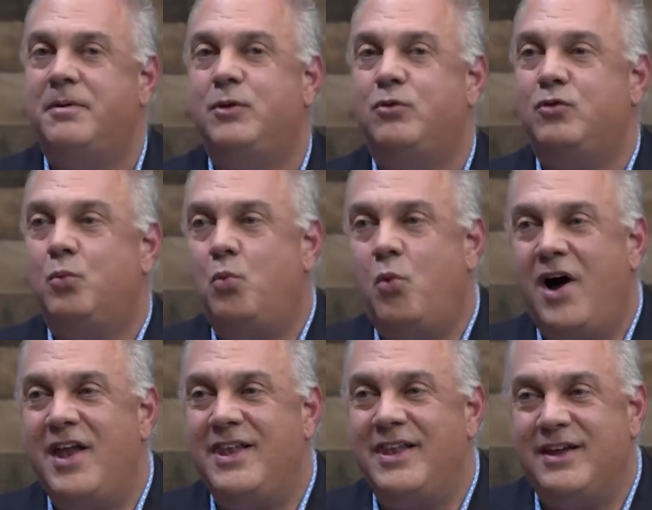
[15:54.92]
But there was
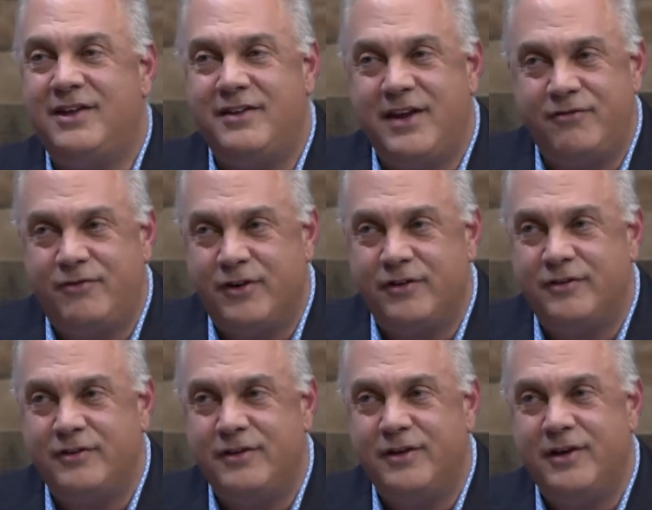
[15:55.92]
one little
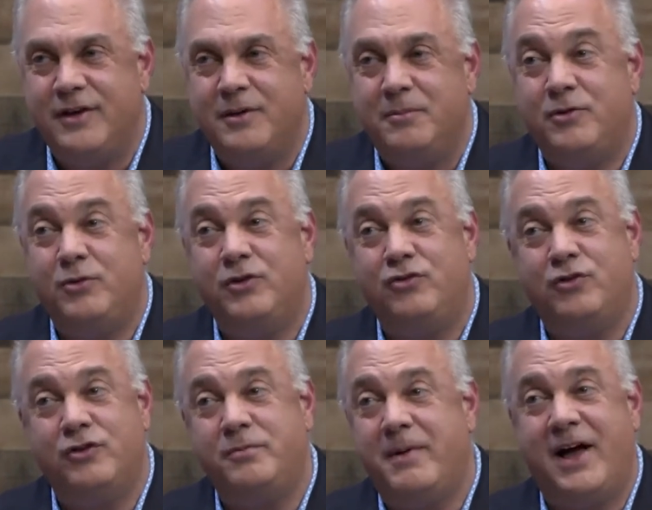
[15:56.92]
difference between
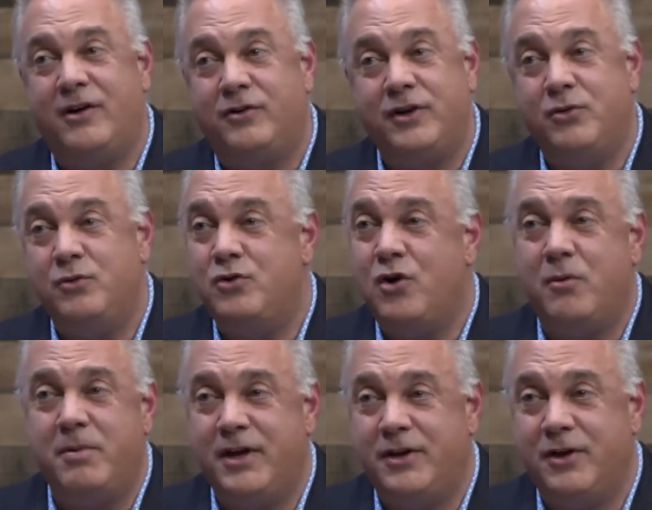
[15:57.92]
George Mallory, who
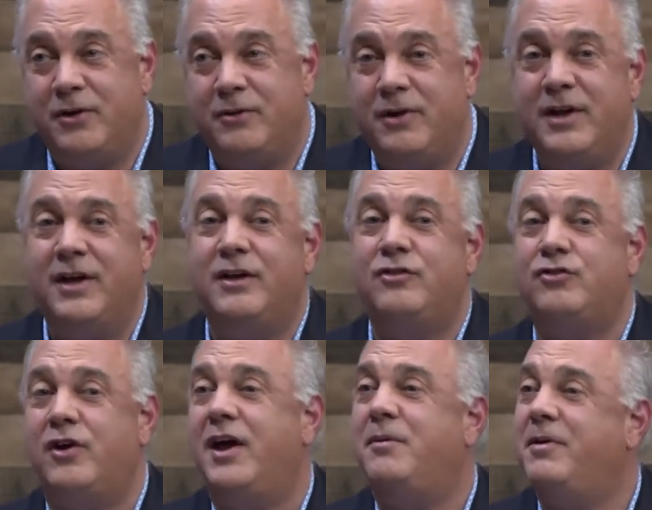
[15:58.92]
nobody knew, and
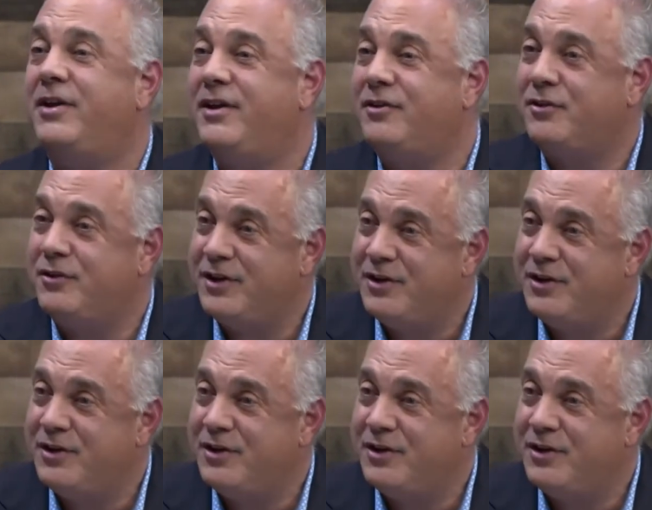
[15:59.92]
Sir Edmund Hillary.